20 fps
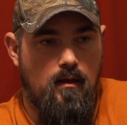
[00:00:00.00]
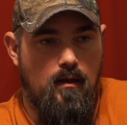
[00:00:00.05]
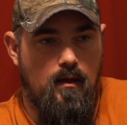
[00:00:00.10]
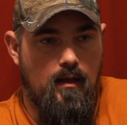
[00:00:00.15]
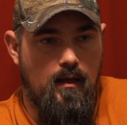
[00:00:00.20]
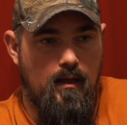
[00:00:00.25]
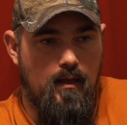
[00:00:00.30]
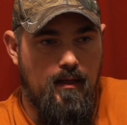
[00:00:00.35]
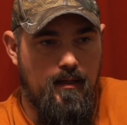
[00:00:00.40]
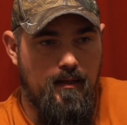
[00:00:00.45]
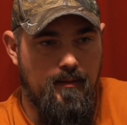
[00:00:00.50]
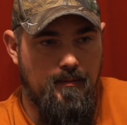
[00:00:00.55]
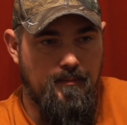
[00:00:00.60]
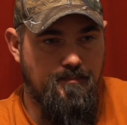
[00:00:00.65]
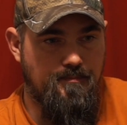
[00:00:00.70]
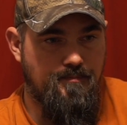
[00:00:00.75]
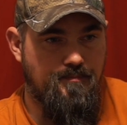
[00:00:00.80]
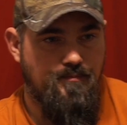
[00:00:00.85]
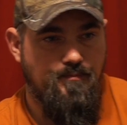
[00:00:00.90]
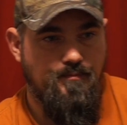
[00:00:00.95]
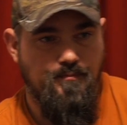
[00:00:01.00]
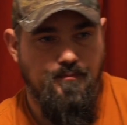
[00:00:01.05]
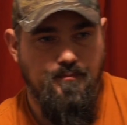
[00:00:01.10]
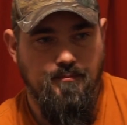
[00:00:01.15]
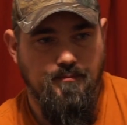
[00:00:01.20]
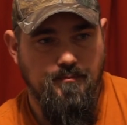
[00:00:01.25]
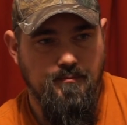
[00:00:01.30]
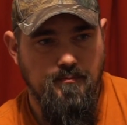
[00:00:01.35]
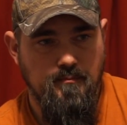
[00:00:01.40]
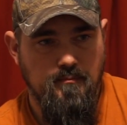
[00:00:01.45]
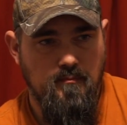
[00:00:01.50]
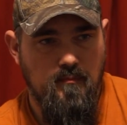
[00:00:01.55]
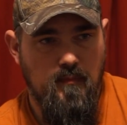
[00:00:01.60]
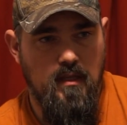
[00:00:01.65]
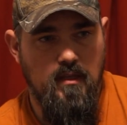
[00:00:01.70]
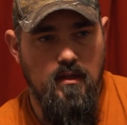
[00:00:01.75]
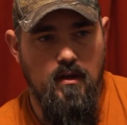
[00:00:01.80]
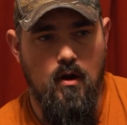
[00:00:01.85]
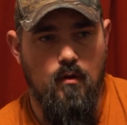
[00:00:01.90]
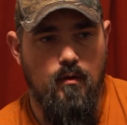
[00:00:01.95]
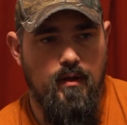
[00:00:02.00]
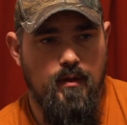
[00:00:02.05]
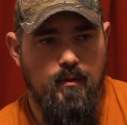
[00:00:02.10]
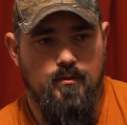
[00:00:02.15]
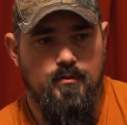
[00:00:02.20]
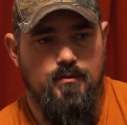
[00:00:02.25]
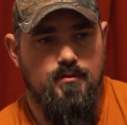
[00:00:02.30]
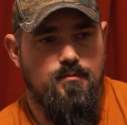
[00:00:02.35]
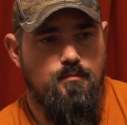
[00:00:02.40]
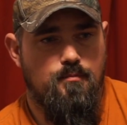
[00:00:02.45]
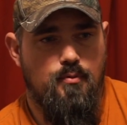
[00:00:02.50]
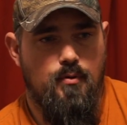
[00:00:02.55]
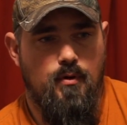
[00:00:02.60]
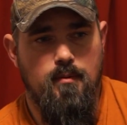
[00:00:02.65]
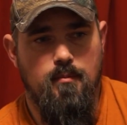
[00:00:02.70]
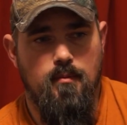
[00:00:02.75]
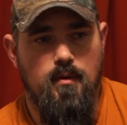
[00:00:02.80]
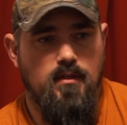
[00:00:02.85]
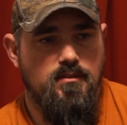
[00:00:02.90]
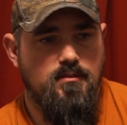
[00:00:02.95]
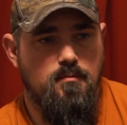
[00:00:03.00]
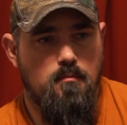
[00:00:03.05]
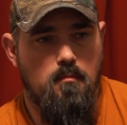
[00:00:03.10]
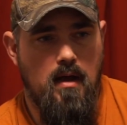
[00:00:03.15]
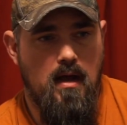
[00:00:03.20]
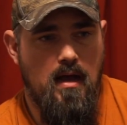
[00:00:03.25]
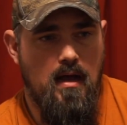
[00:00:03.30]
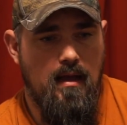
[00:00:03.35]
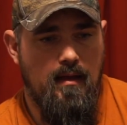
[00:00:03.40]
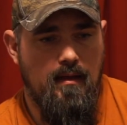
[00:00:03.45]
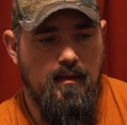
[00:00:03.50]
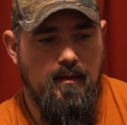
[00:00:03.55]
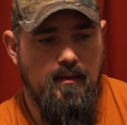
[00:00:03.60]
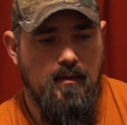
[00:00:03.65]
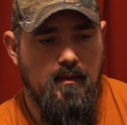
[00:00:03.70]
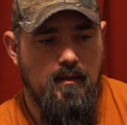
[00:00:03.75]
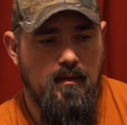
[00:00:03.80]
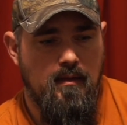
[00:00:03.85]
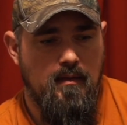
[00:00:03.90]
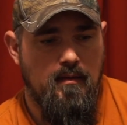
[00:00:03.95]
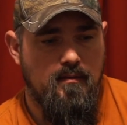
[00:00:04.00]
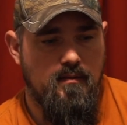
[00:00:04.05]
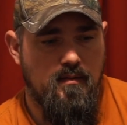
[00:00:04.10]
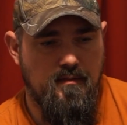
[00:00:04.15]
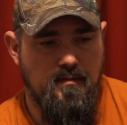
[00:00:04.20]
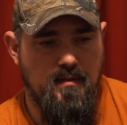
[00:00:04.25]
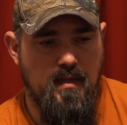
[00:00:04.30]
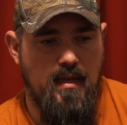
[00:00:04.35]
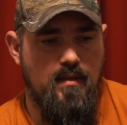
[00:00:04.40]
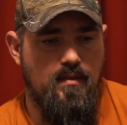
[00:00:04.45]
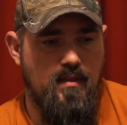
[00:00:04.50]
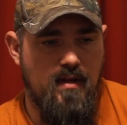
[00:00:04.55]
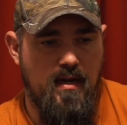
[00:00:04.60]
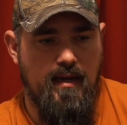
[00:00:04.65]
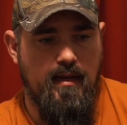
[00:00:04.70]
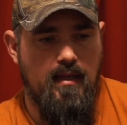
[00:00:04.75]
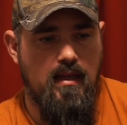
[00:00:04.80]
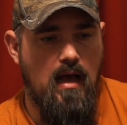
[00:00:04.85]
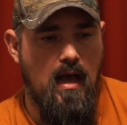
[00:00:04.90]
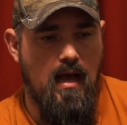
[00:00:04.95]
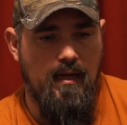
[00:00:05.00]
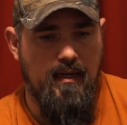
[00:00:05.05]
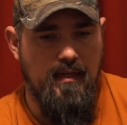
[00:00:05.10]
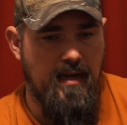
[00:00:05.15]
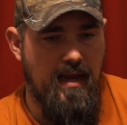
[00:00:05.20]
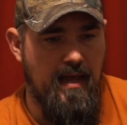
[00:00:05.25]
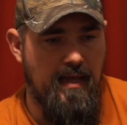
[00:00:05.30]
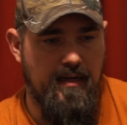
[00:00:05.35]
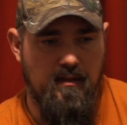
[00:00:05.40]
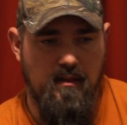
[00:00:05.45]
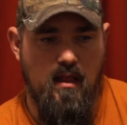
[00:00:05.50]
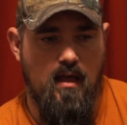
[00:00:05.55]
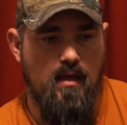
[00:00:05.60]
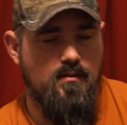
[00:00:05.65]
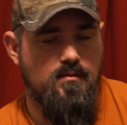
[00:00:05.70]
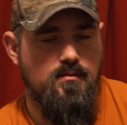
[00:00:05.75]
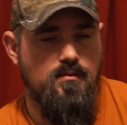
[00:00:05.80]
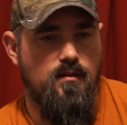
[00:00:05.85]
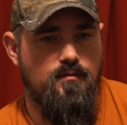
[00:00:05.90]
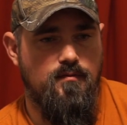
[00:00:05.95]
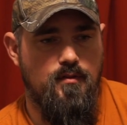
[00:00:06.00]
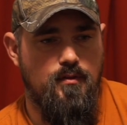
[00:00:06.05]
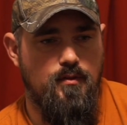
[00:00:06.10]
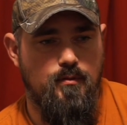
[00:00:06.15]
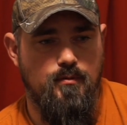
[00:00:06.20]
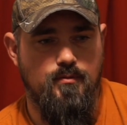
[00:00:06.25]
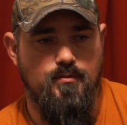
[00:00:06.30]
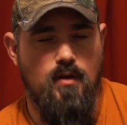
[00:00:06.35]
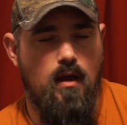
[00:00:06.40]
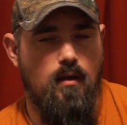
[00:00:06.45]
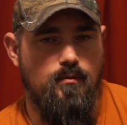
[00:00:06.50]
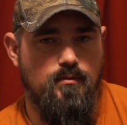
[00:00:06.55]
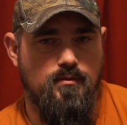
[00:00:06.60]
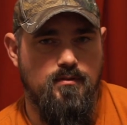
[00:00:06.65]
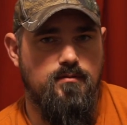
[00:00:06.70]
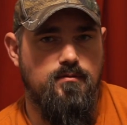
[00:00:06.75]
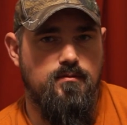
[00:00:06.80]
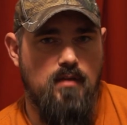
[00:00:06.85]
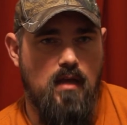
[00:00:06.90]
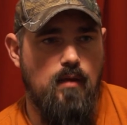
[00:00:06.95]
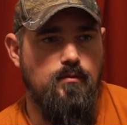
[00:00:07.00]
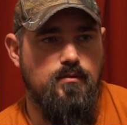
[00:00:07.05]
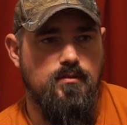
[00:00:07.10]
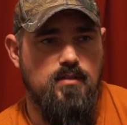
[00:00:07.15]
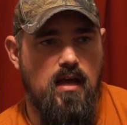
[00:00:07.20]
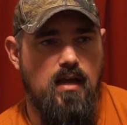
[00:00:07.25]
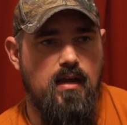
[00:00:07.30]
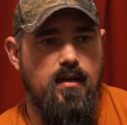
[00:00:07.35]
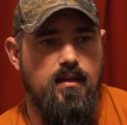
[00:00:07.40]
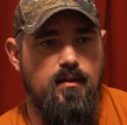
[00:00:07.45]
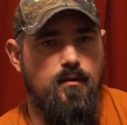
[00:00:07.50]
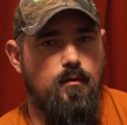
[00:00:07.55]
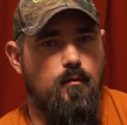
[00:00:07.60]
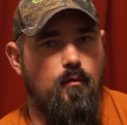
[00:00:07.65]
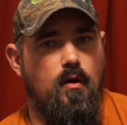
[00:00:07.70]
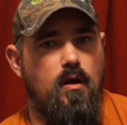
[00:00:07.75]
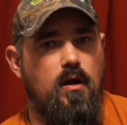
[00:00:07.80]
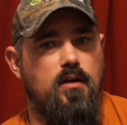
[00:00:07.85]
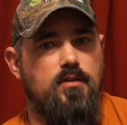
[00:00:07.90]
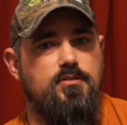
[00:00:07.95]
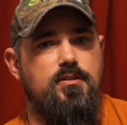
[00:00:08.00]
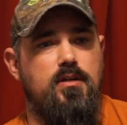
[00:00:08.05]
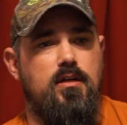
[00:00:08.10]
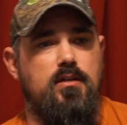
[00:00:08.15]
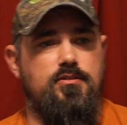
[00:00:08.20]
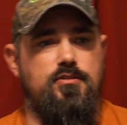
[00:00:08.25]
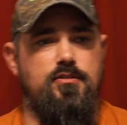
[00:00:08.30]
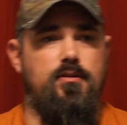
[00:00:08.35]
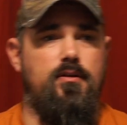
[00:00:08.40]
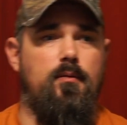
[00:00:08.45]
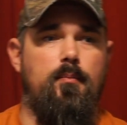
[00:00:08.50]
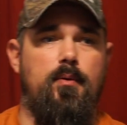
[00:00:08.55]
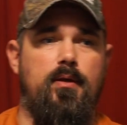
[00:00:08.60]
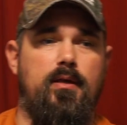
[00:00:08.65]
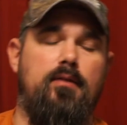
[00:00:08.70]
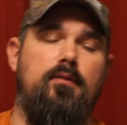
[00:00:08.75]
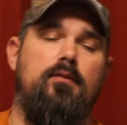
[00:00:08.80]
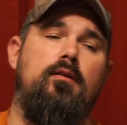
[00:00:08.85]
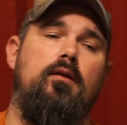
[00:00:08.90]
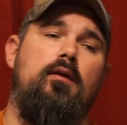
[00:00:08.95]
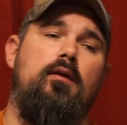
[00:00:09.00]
You know, it was pretty much the day that I got it, I had a lot of stuff to do, so I was kind of in a rush, and I shouldn't have been.